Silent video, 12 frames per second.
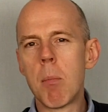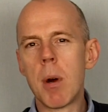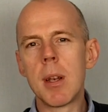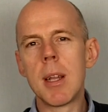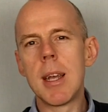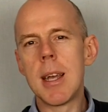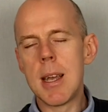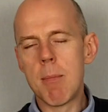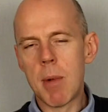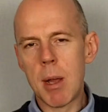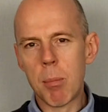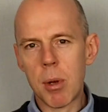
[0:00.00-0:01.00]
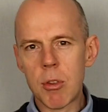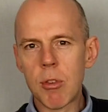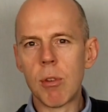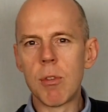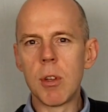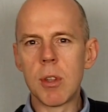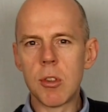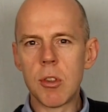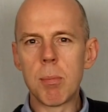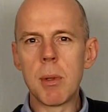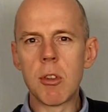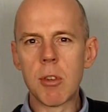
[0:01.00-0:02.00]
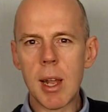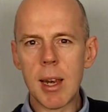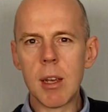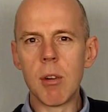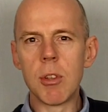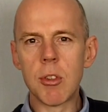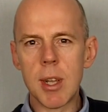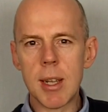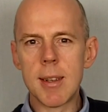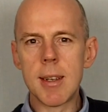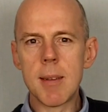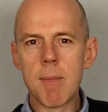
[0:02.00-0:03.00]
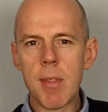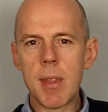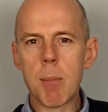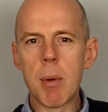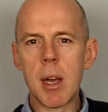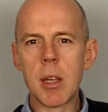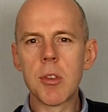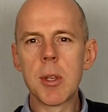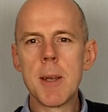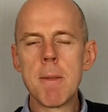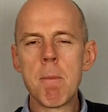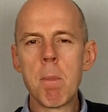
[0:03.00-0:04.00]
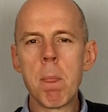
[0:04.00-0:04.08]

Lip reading: but in my personal view, this has been slightly overstated in the past.